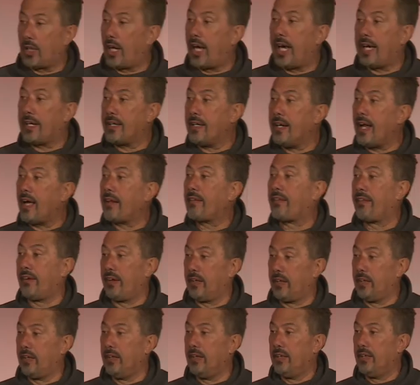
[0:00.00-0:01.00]
I had
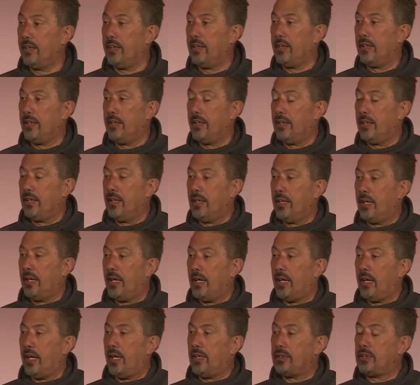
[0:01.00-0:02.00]
nothing,
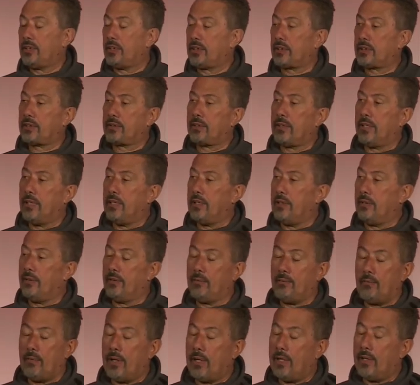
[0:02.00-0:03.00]
I just
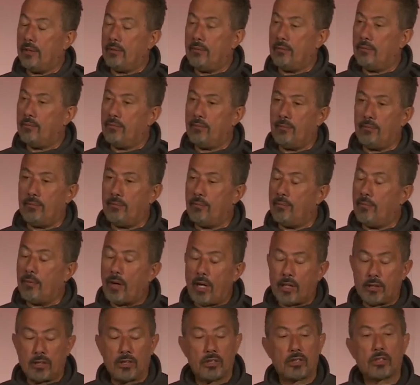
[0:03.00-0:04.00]

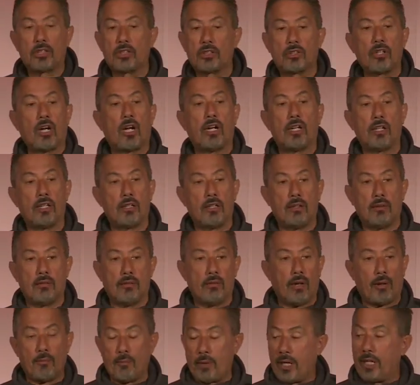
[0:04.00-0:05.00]
decided,
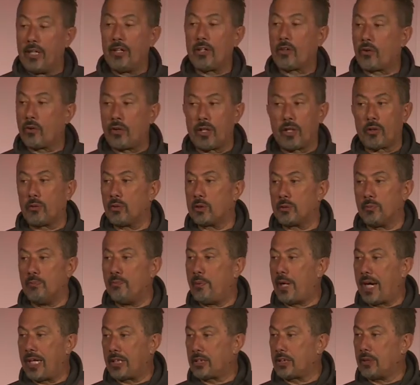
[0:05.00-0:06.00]
like my inner critic was
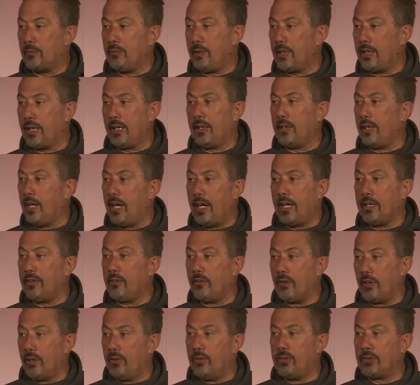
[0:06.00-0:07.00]
bashing me, going, "Nah,
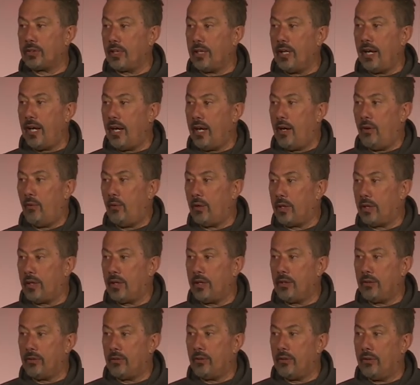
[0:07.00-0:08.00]
you're a loser now. What are you
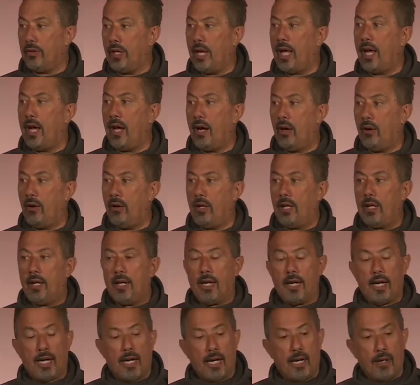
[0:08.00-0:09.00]
going to do now?"
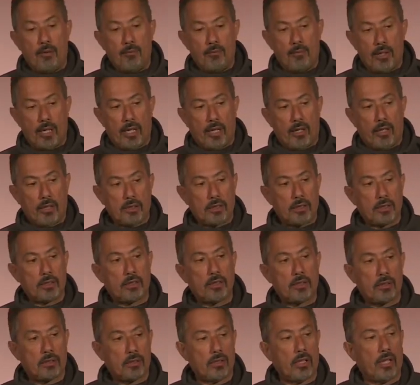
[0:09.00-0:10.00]
And I
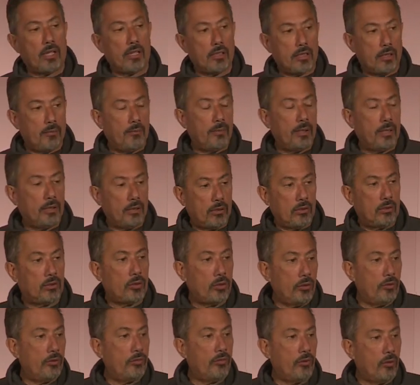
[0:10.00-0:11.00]
just decided to be
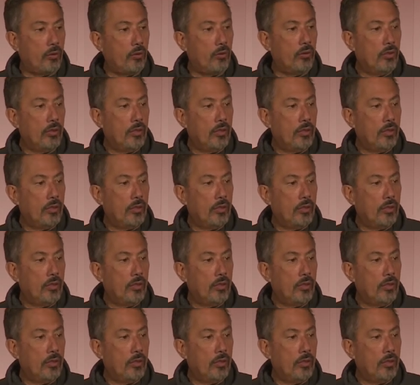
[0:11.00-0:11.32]
truthful.